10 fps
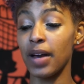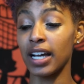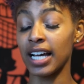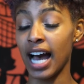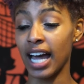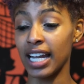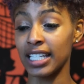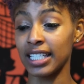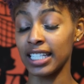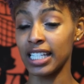got as
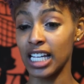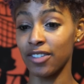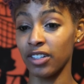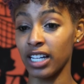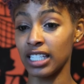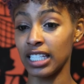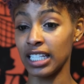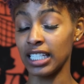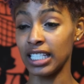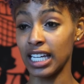successful as
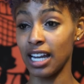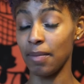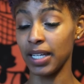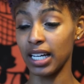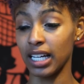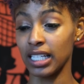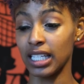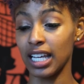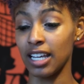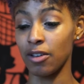he did because
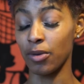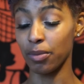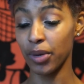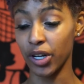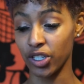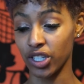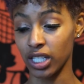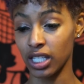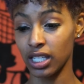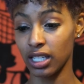he
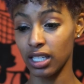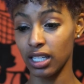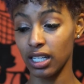purchased